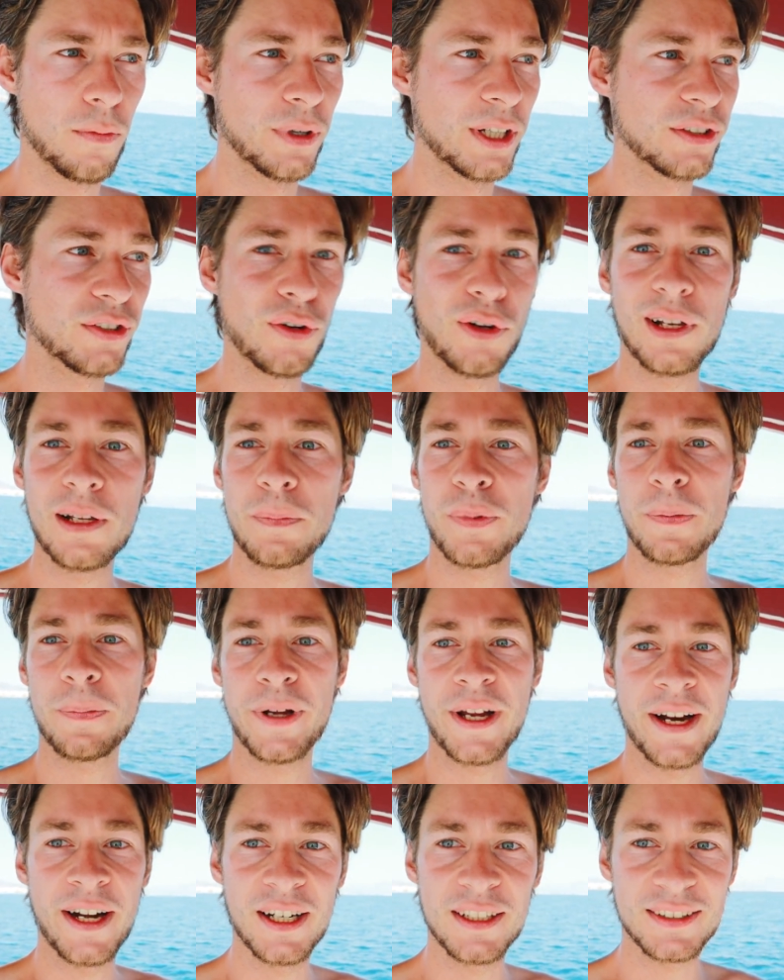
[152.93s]
we are totally
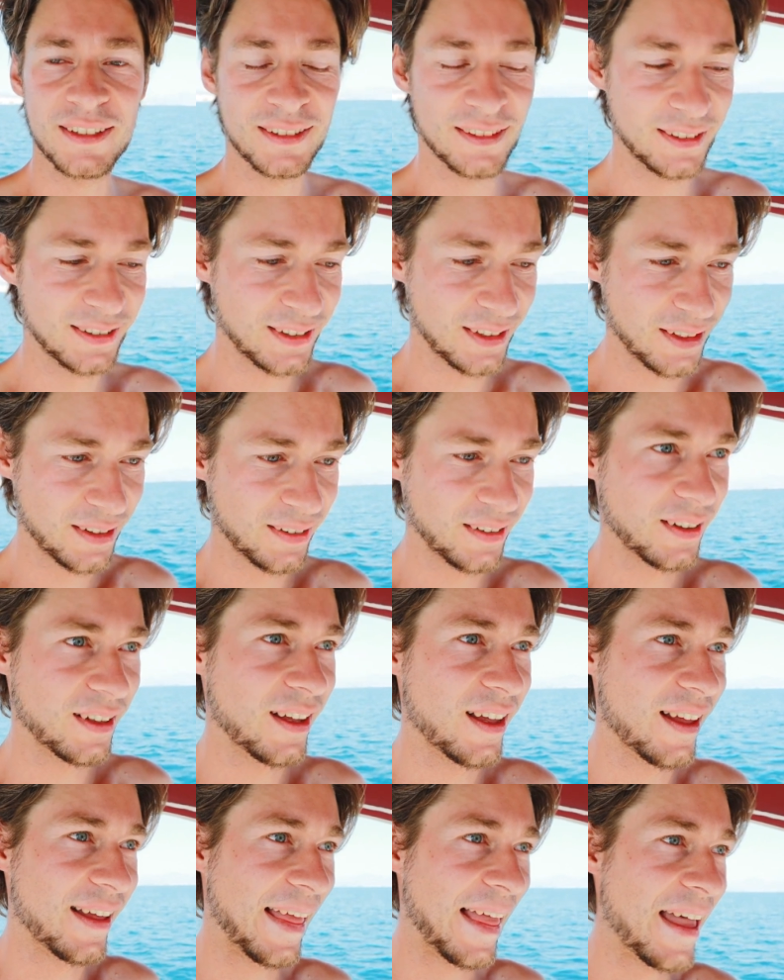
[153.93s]
prepared
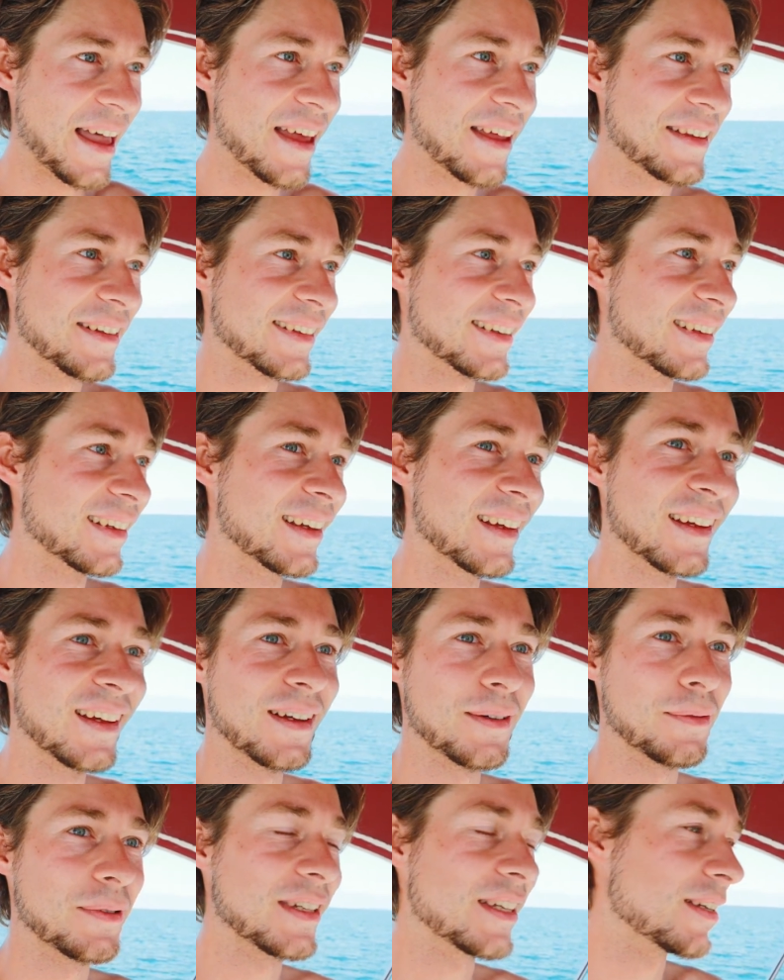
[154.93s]
and
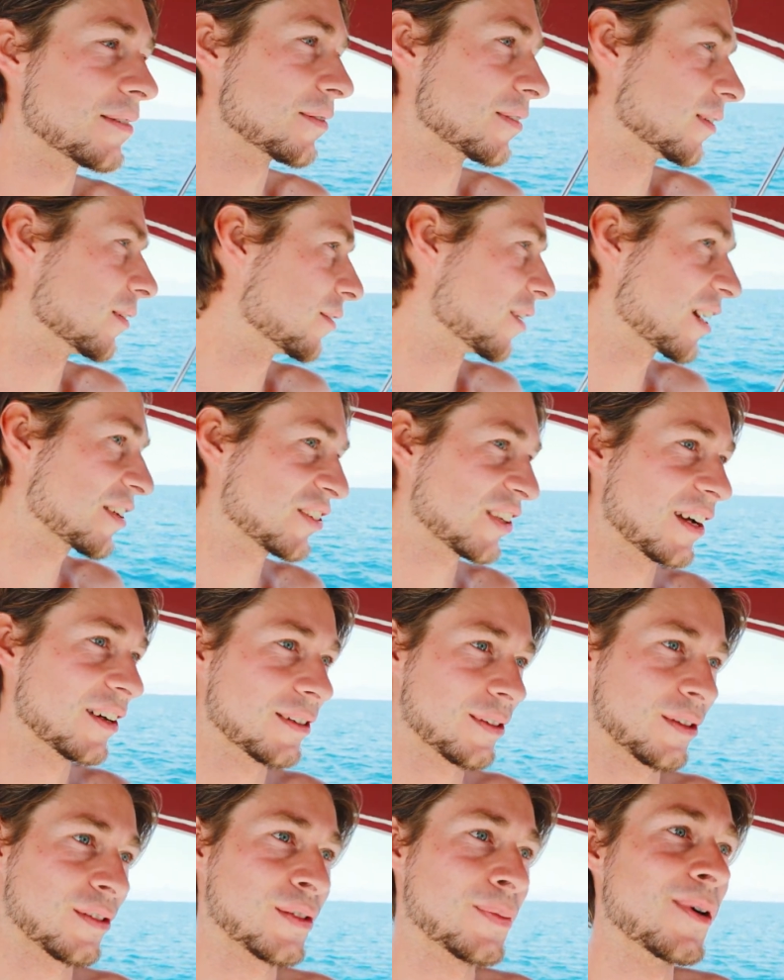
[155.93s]
we rushed
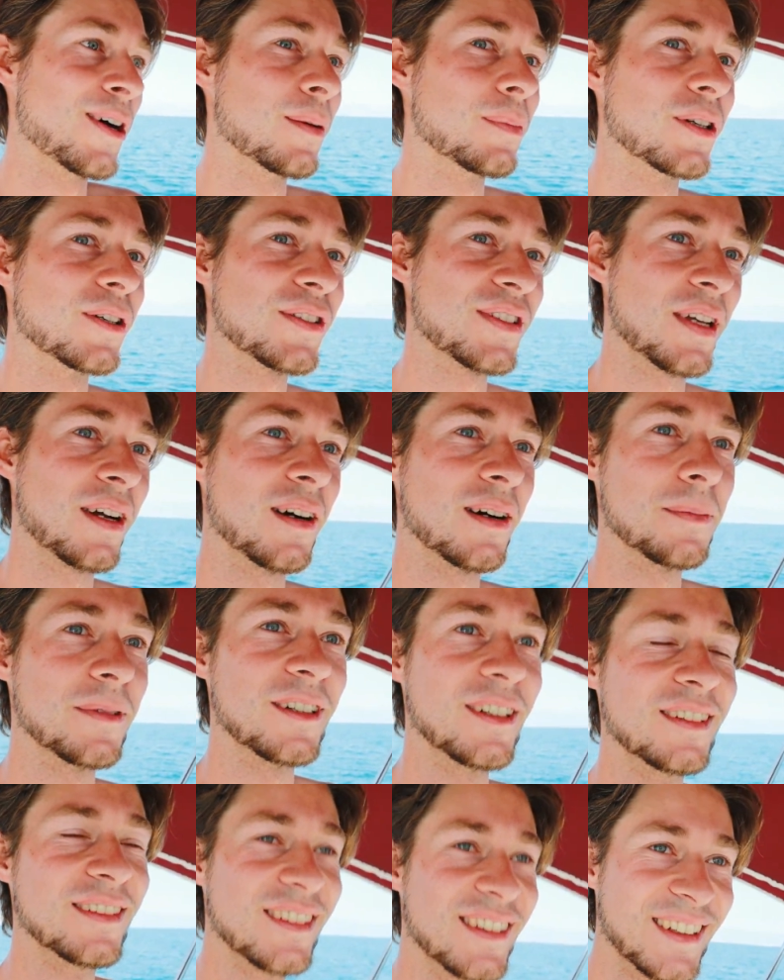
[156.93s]
out of a small boats
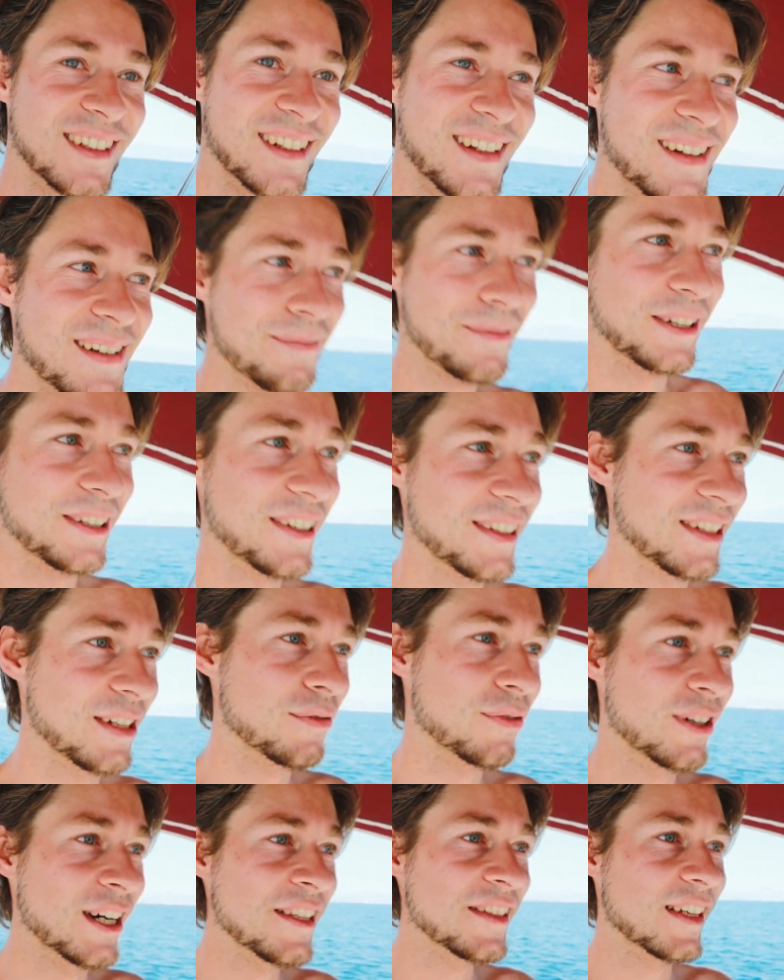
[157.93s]
harbor because
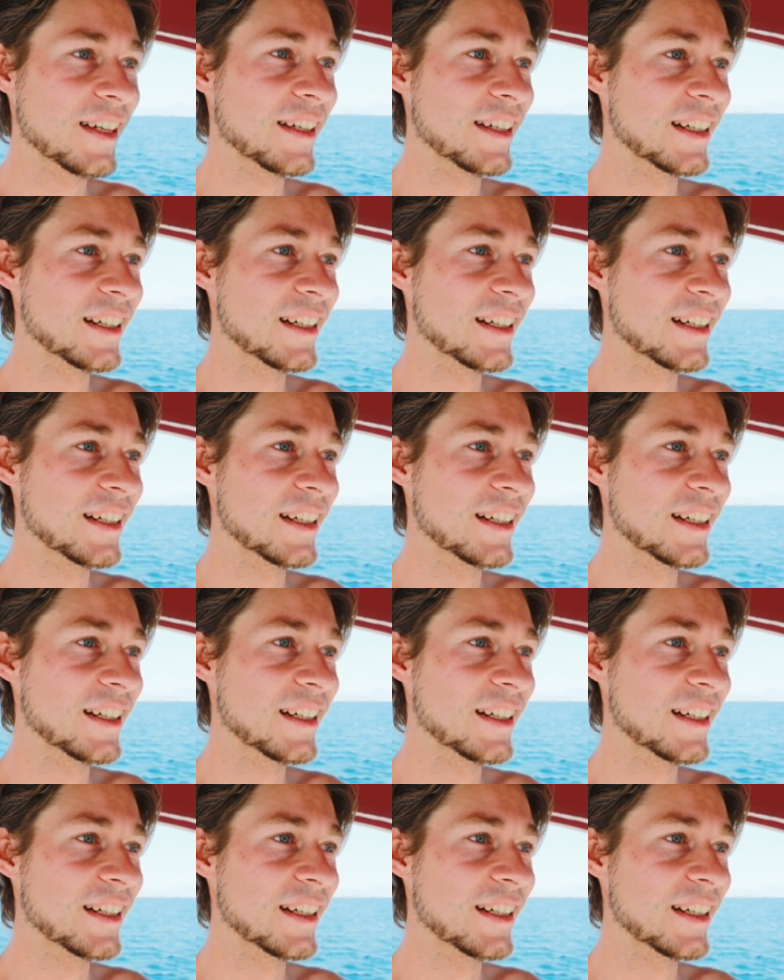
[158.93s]
our friends are